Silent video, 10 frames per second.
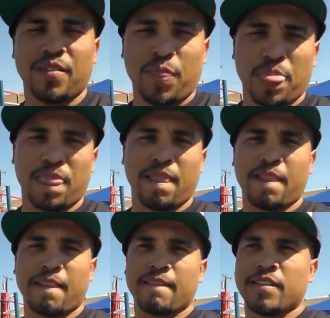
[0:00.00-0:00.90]
Tell me about the
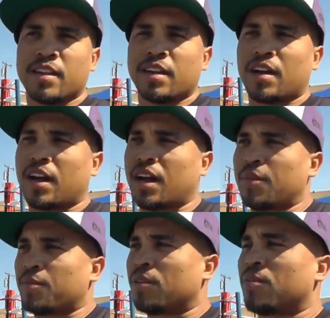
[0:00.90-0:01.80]
nonprofit.
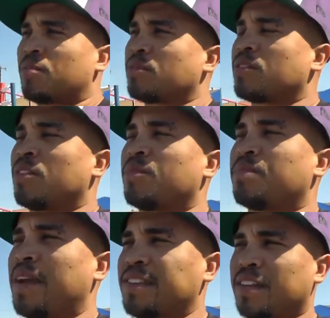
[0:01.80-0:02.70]
Uh, well, you know,
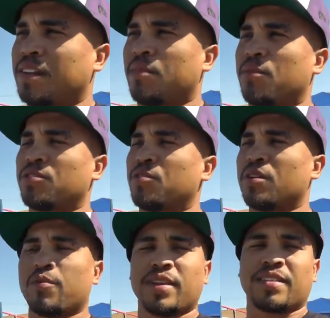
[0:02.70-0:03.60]
basically what we're
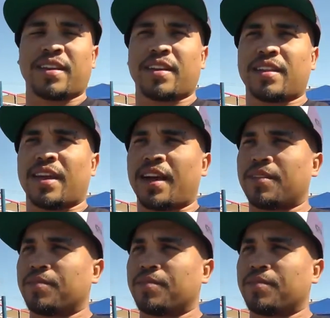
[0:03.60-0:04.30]
doing, we decided that,